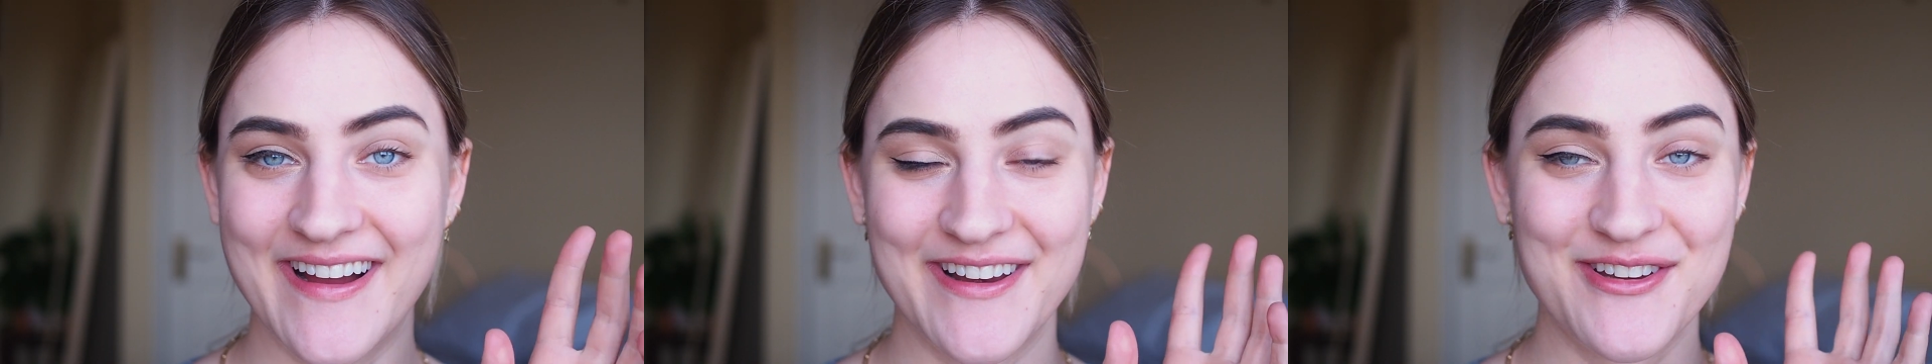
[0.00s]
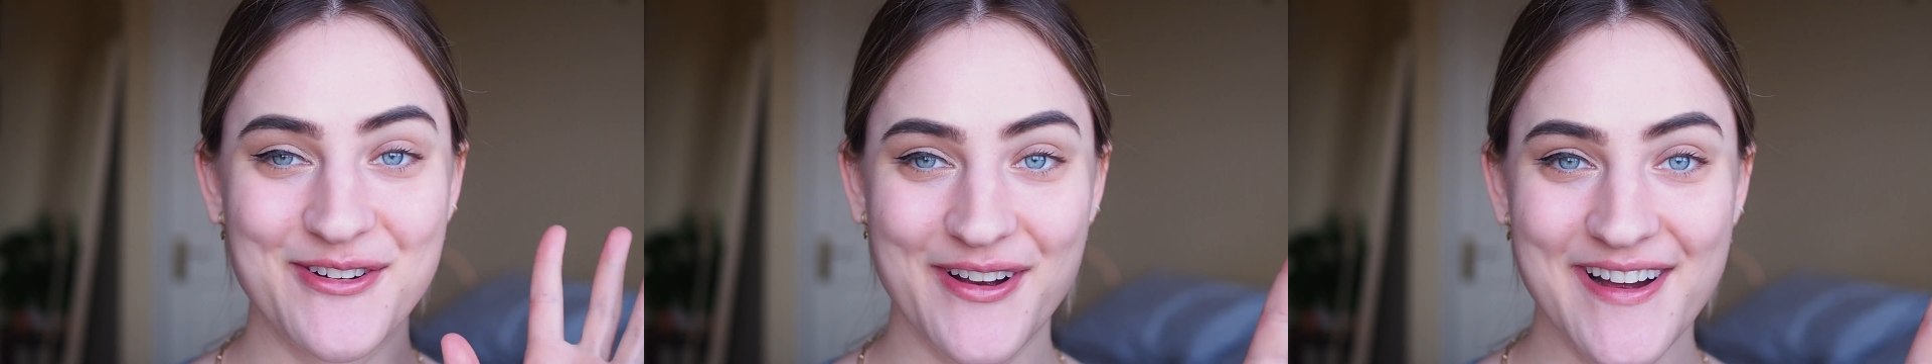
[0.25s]
I
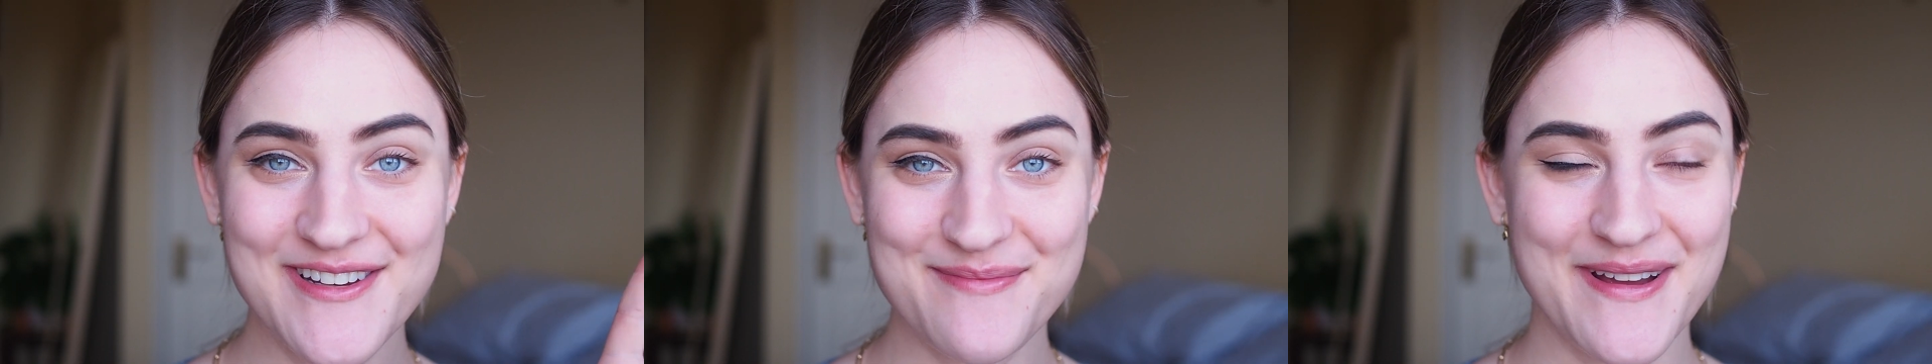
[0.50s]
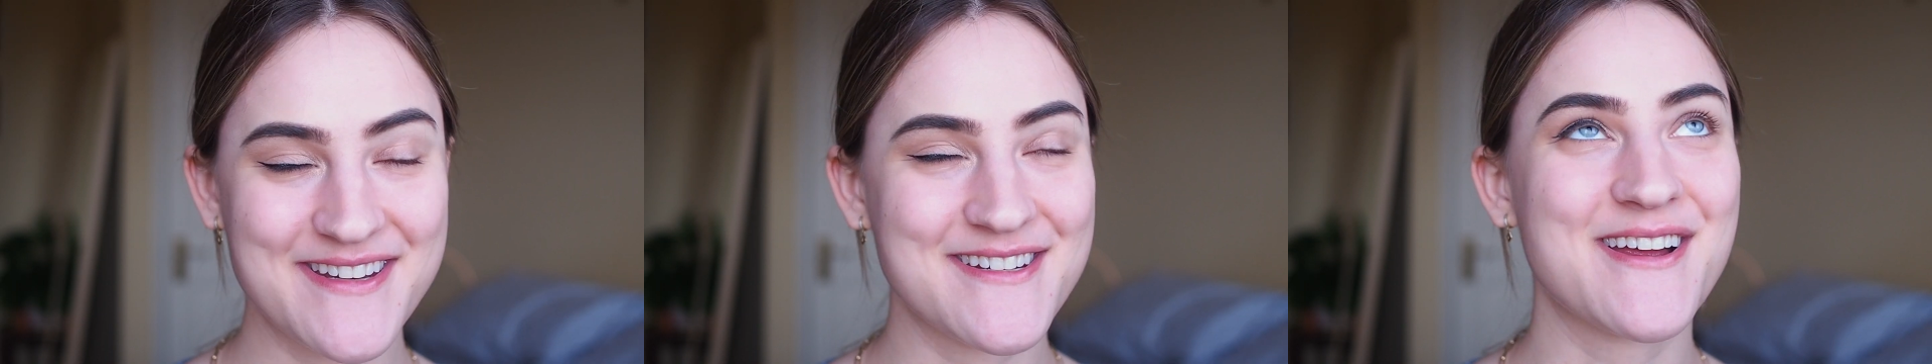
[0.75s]
try to
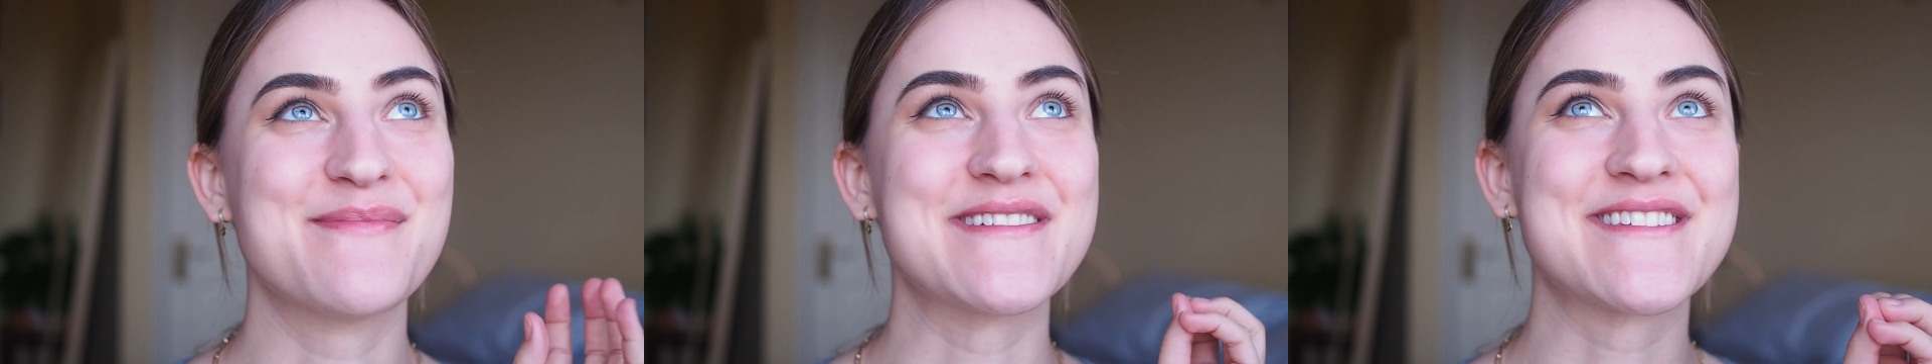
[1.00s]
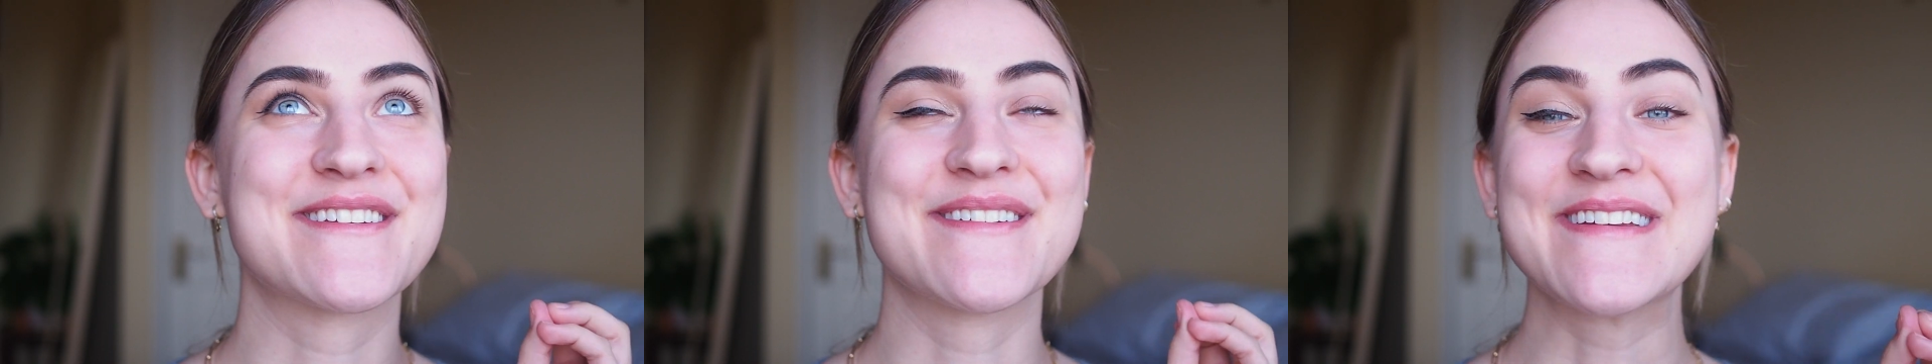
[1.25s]
match it up as
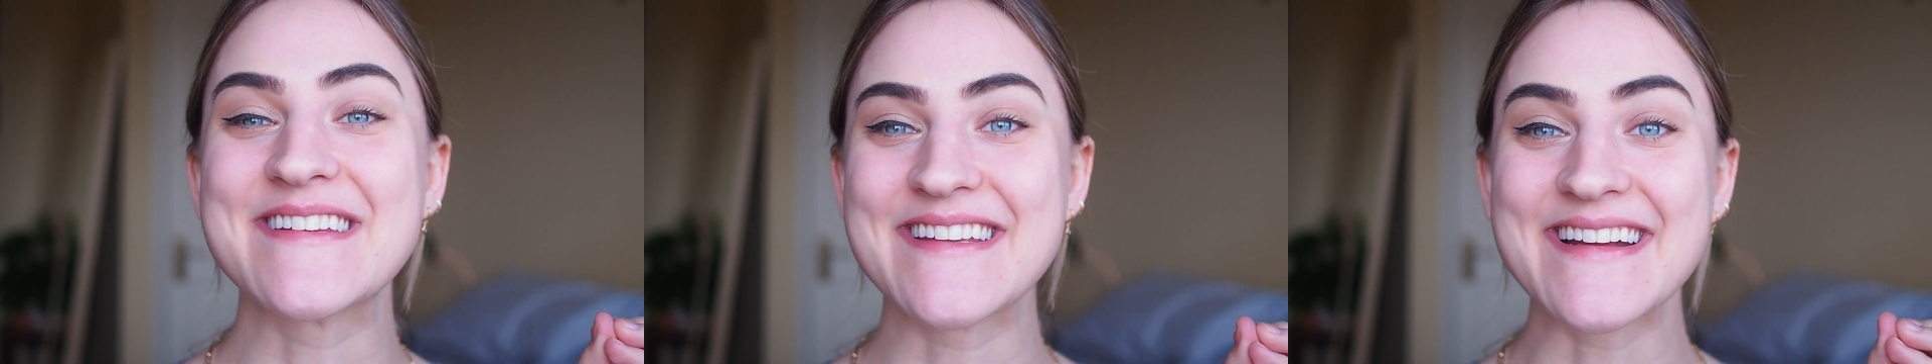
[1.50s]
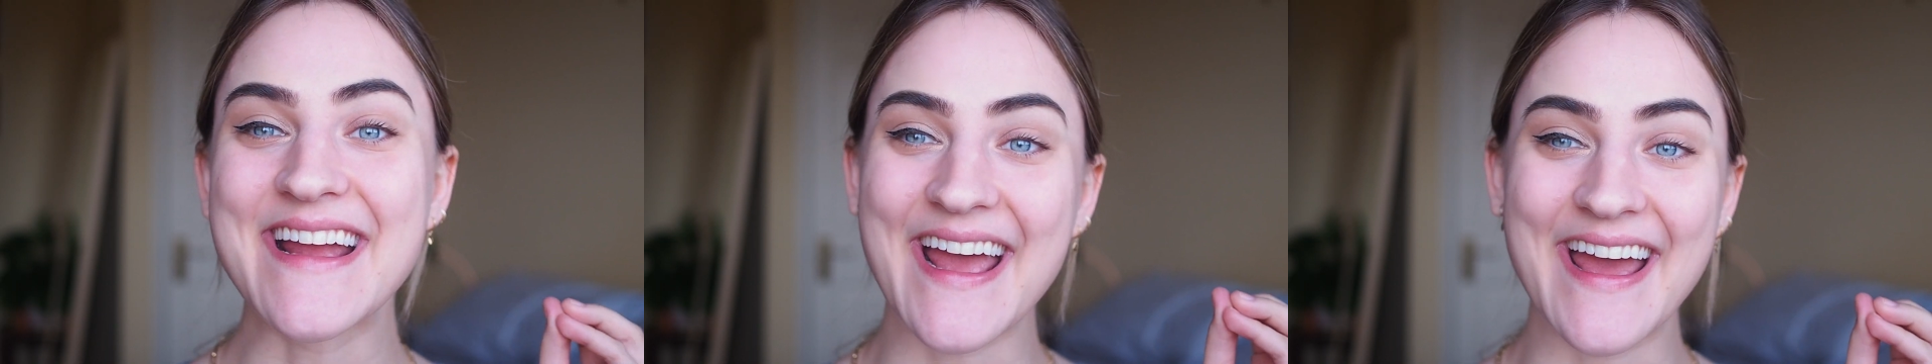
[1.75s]
good as I
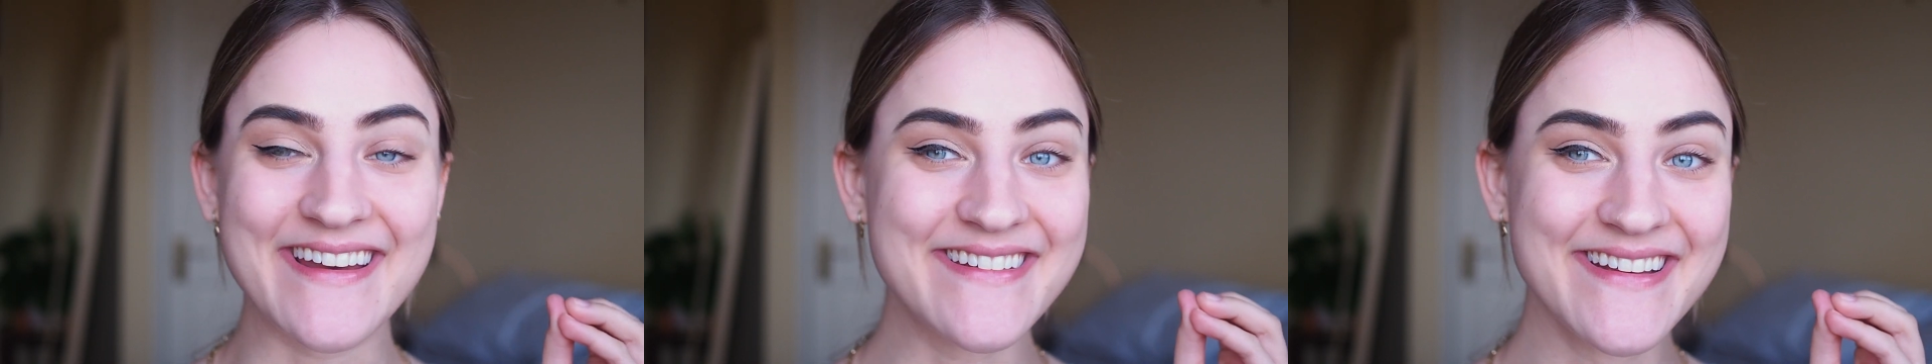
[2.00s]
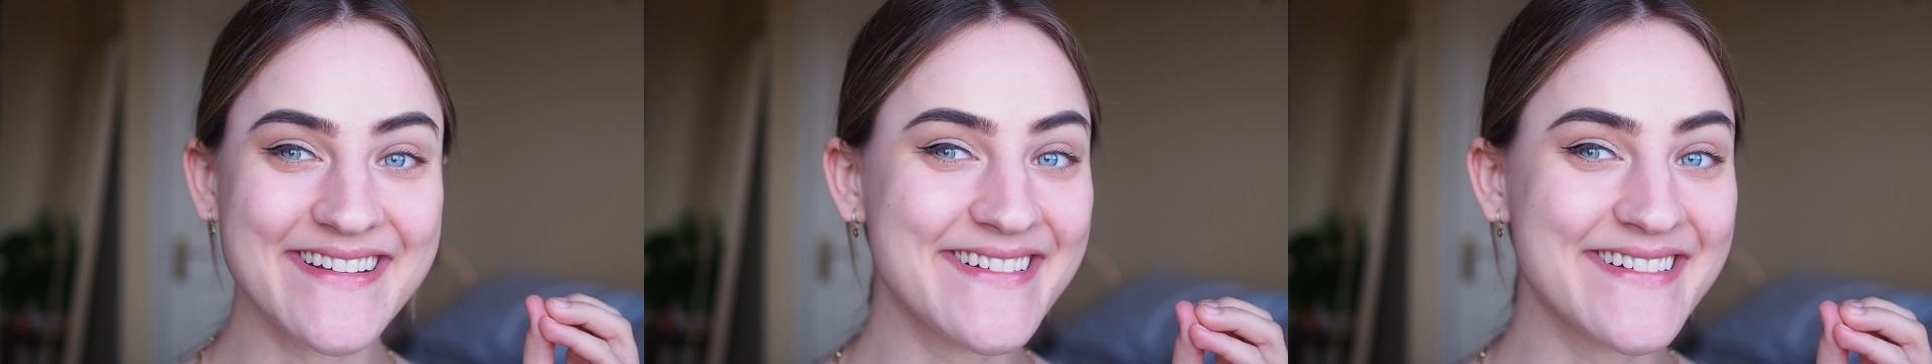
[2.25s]
can,